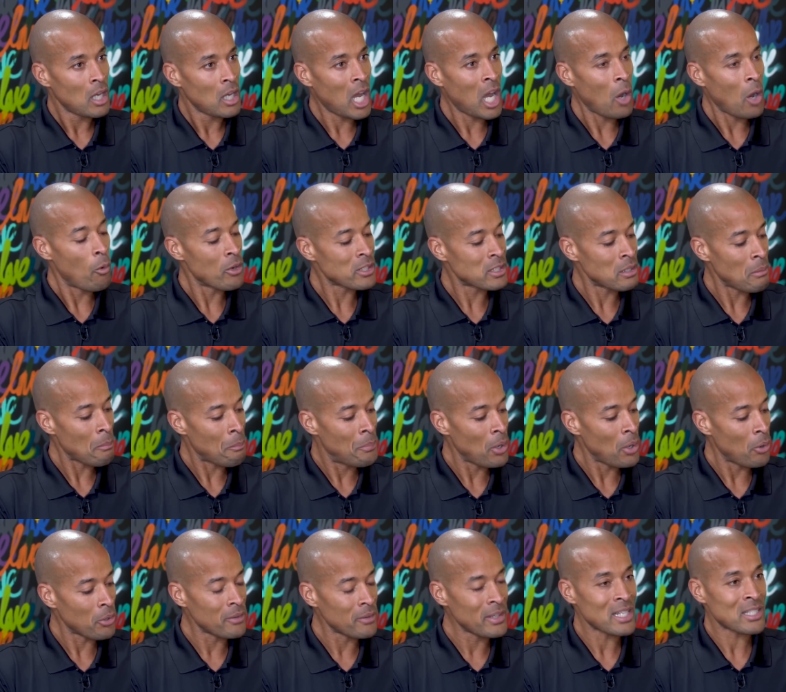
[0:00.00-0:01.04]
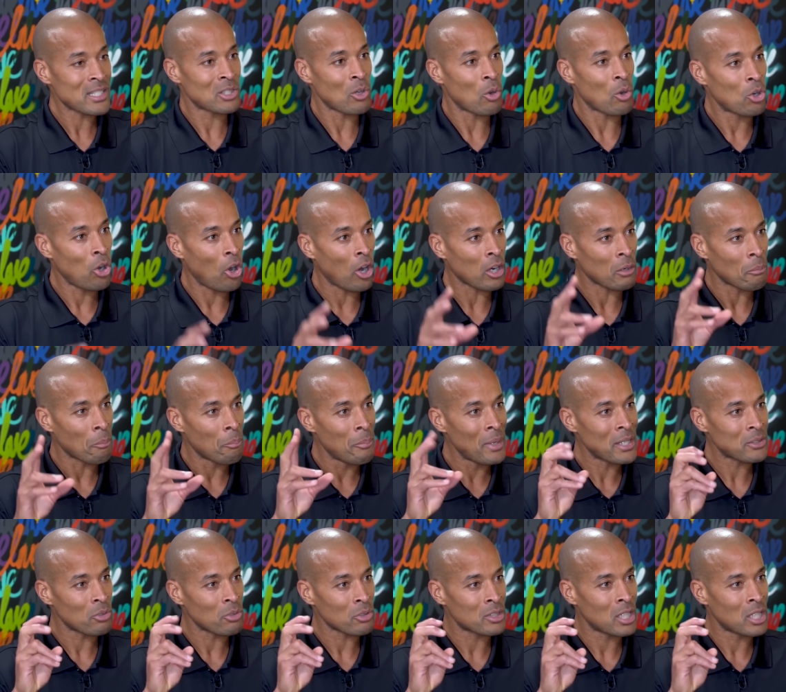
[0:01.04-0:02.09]
I wasn't building that so-called
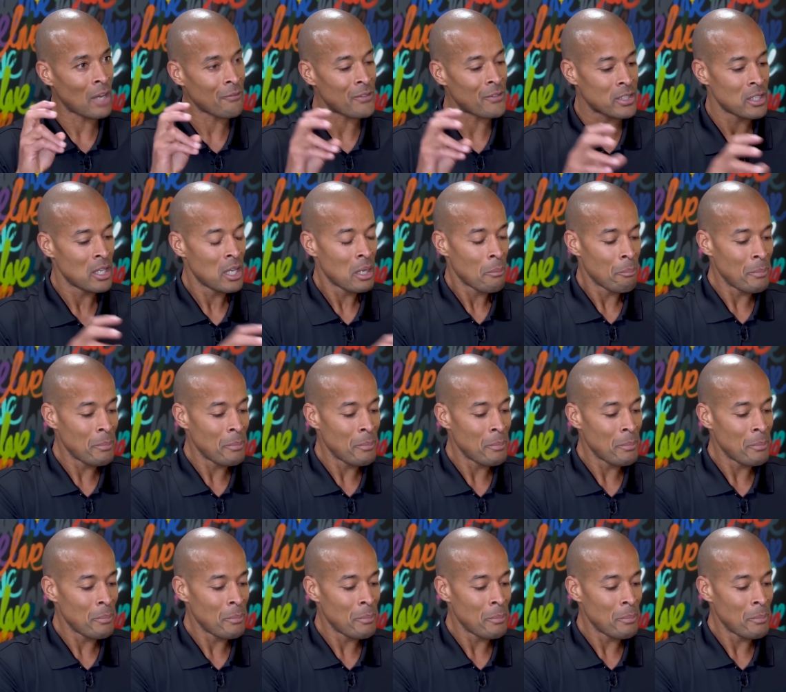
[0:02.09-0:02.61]
mental toughness.